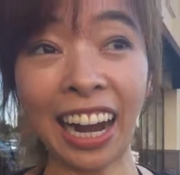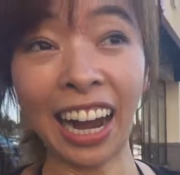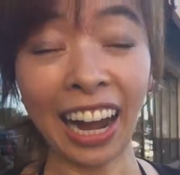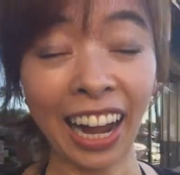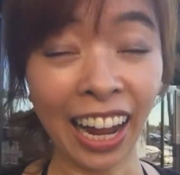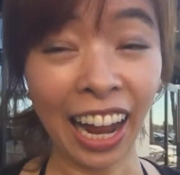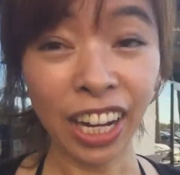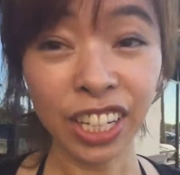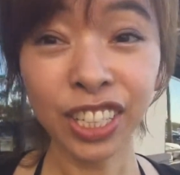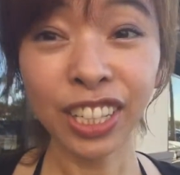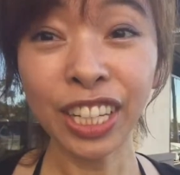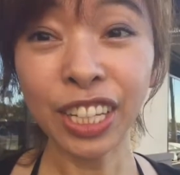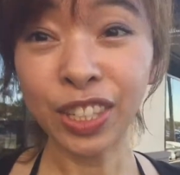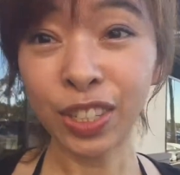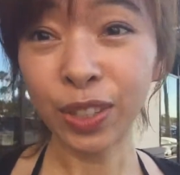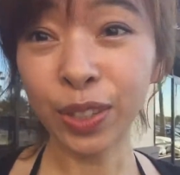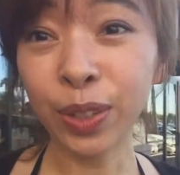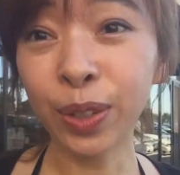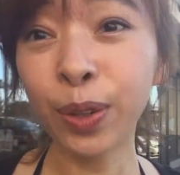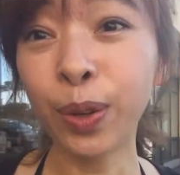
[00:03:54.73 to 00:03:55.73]
I actually
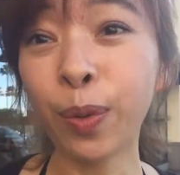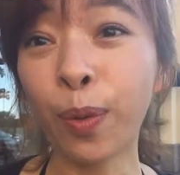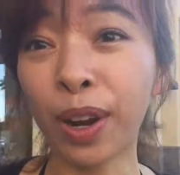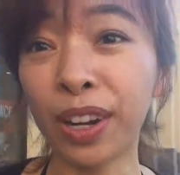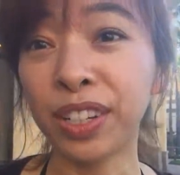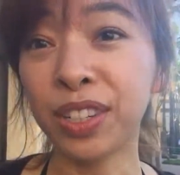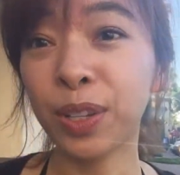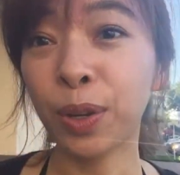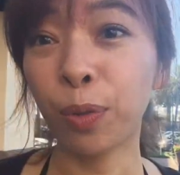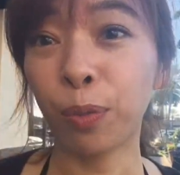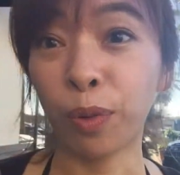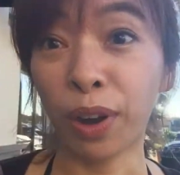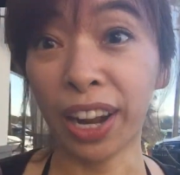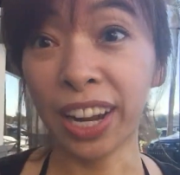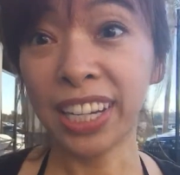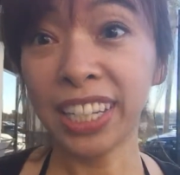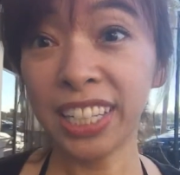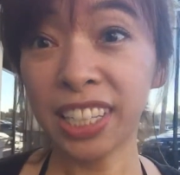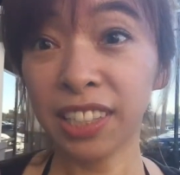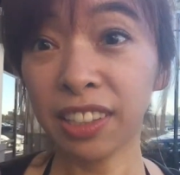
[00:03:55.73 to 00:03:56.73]
do want to
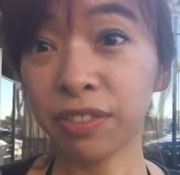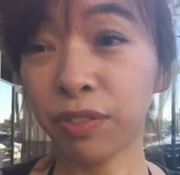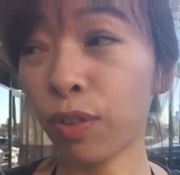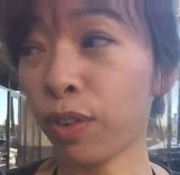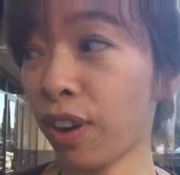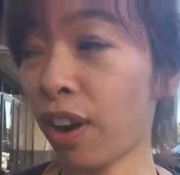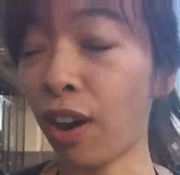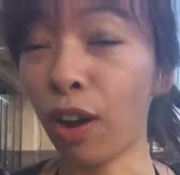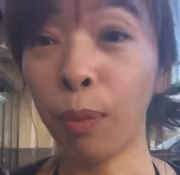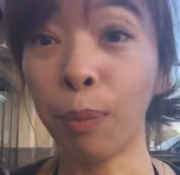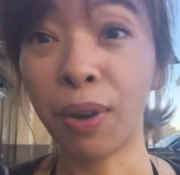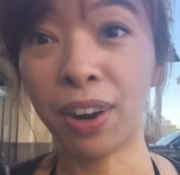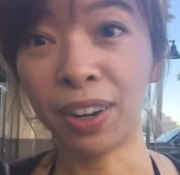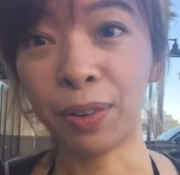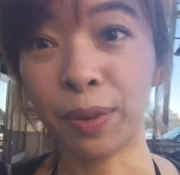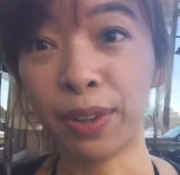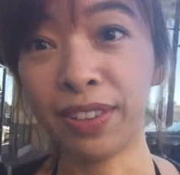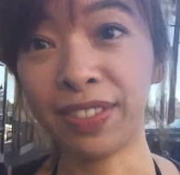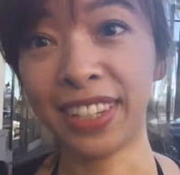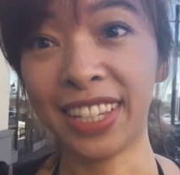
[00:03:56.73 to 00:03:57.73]
write for
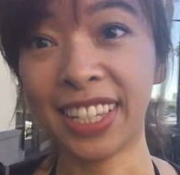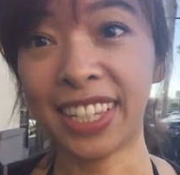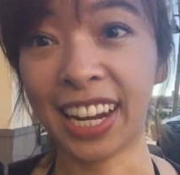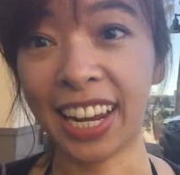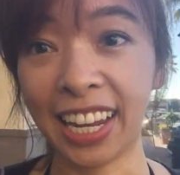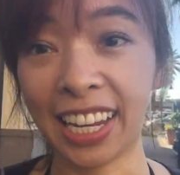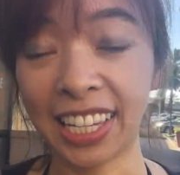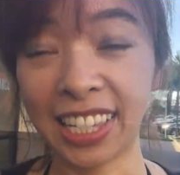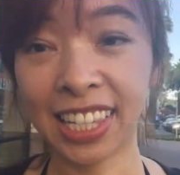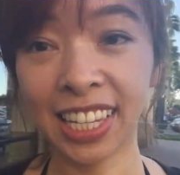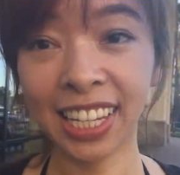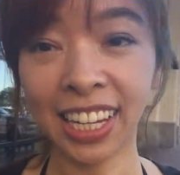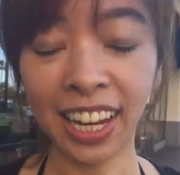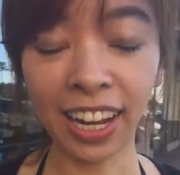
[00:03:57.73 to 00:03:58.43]
Hallmark one of these days.